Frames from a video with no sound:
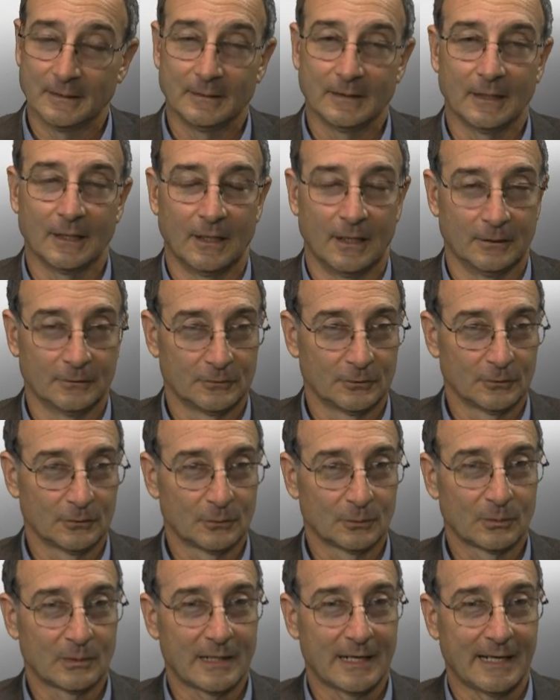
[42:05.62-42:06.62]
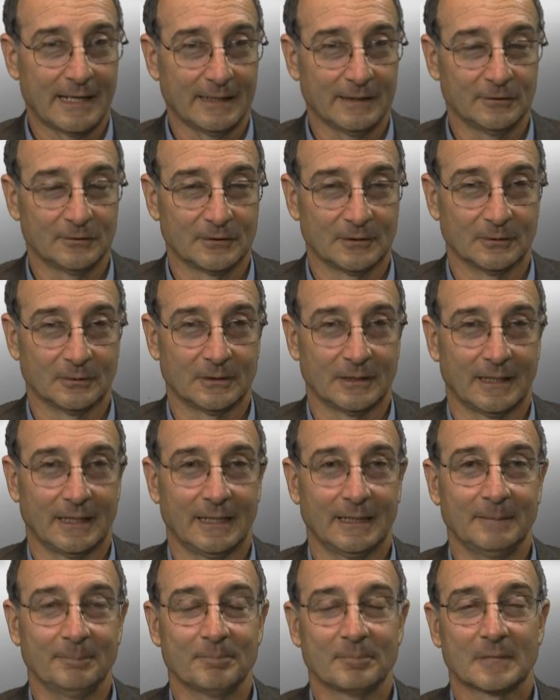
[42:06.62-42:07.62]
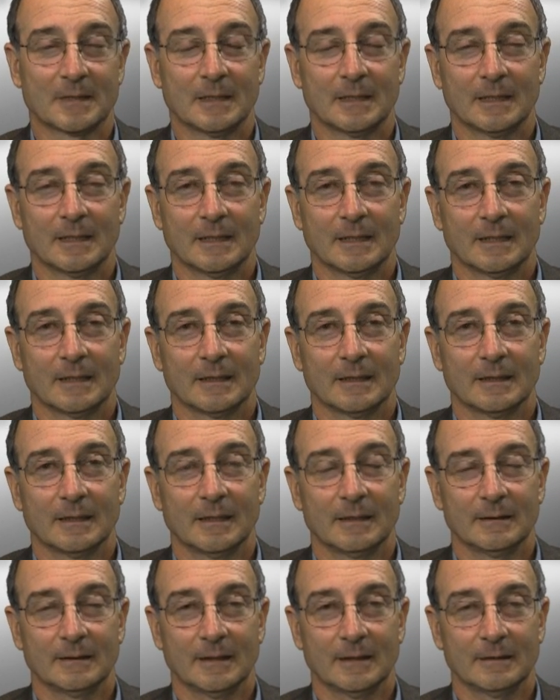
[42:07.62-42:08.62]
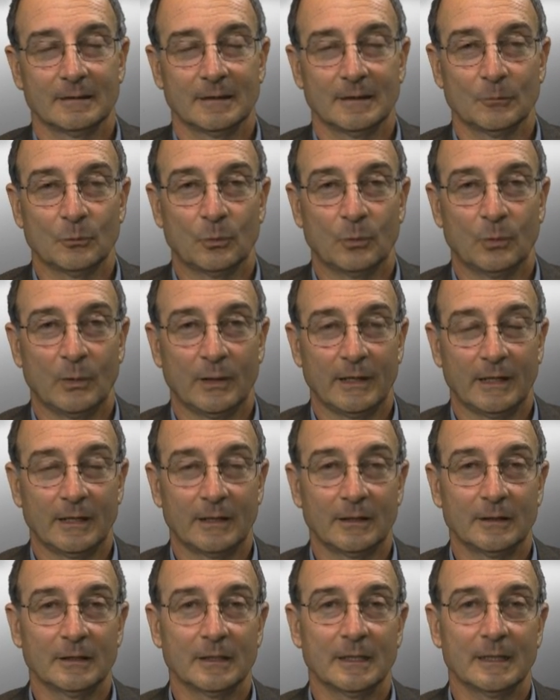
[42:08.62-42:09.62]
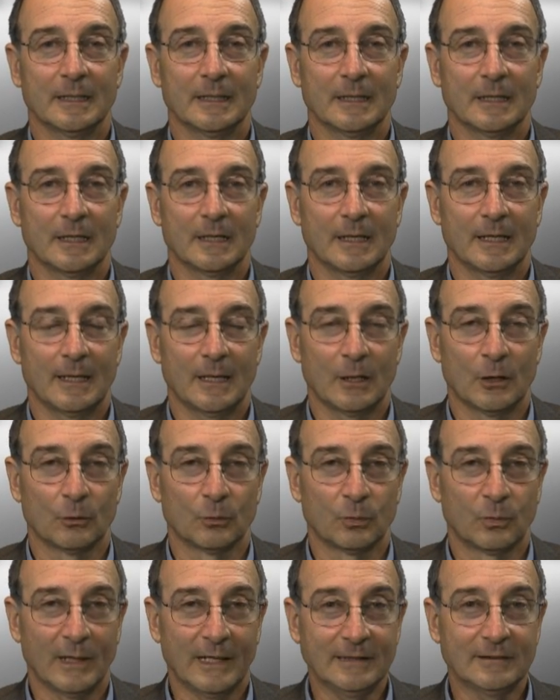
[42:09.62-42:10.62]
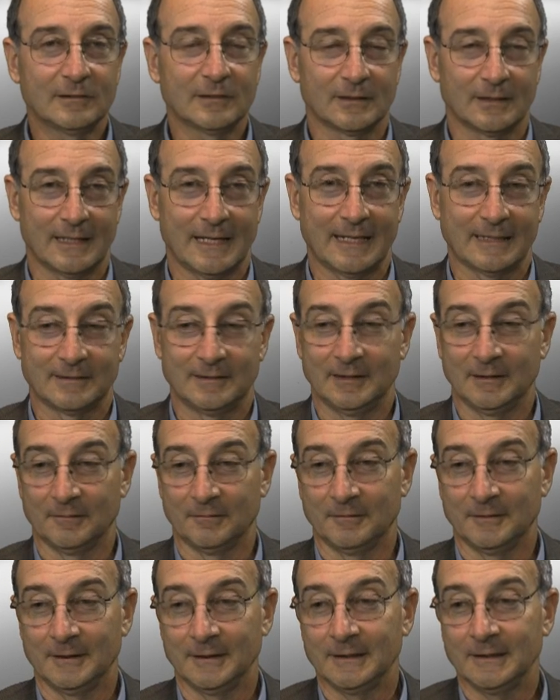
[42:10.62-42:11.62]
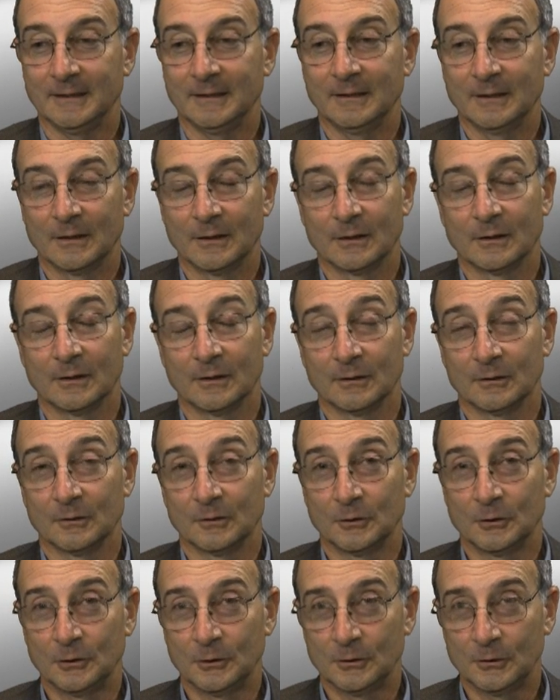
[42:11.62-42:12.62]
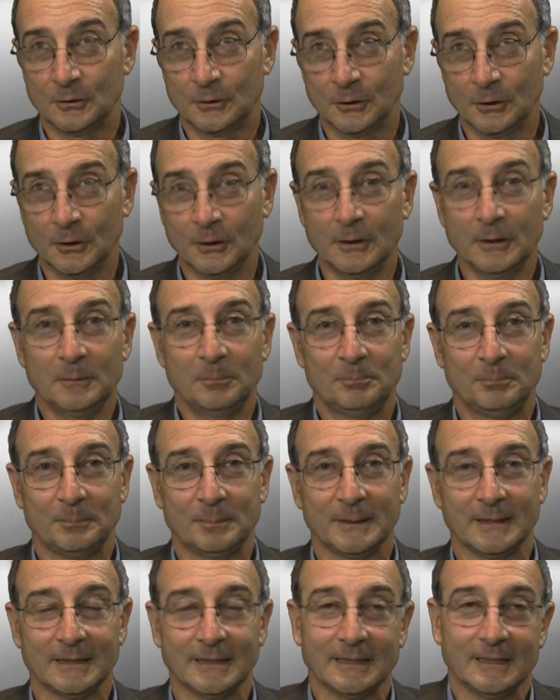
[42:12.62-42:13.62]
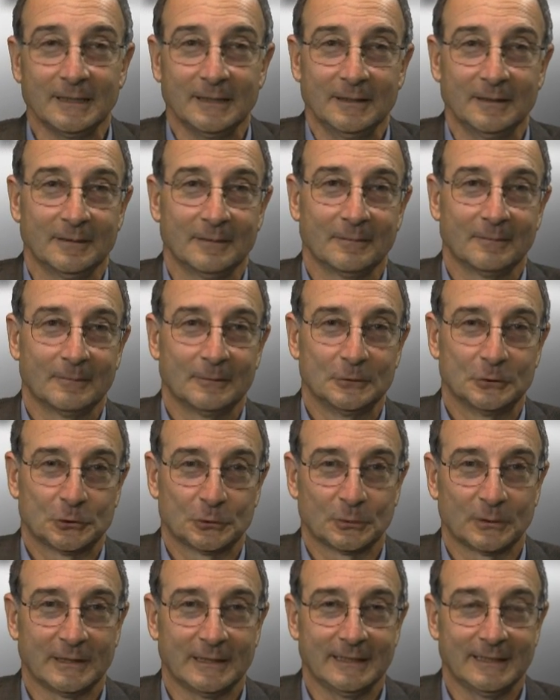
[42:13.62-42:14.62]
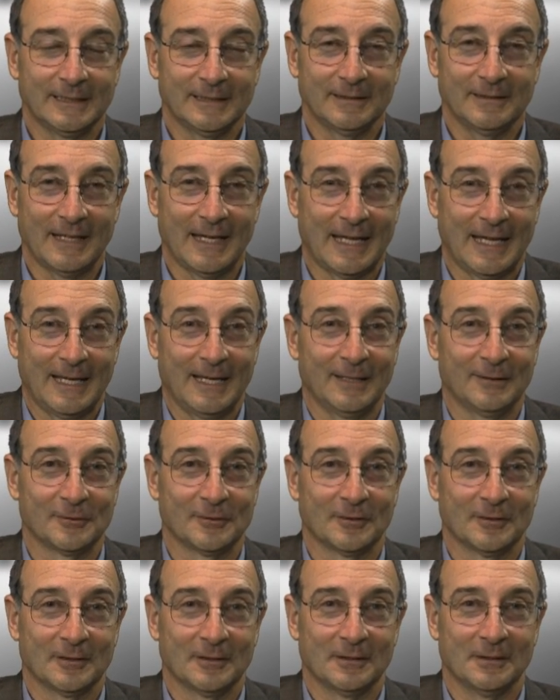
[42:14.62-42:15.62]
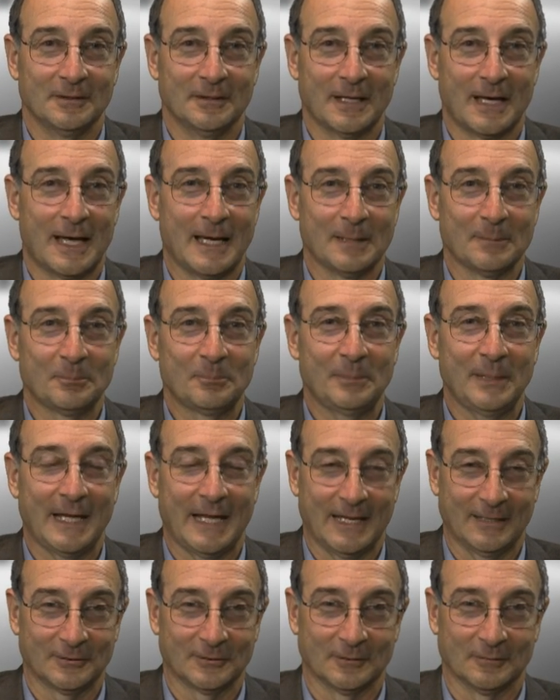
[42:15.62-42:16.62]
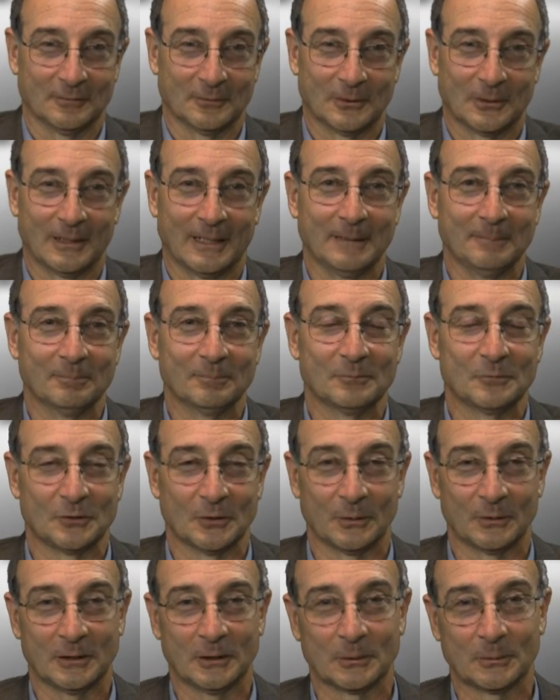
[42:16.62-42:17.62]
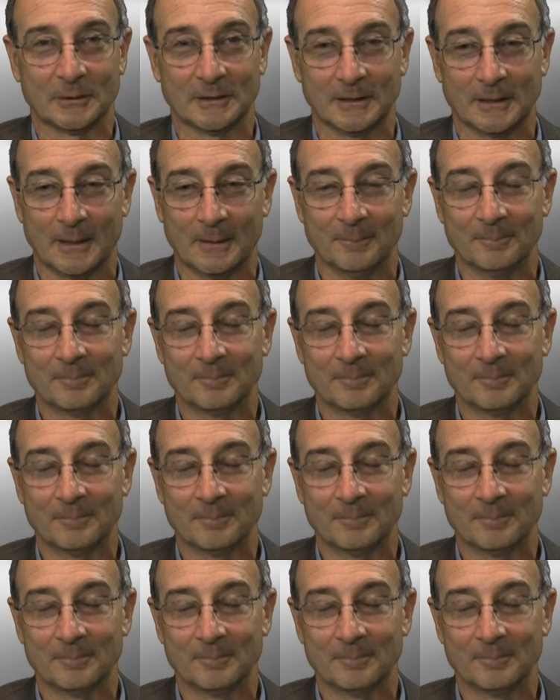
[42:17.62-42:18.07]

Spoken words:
under the regs, okay, where a rental activity could be treated as non-passive, all right? So here we go.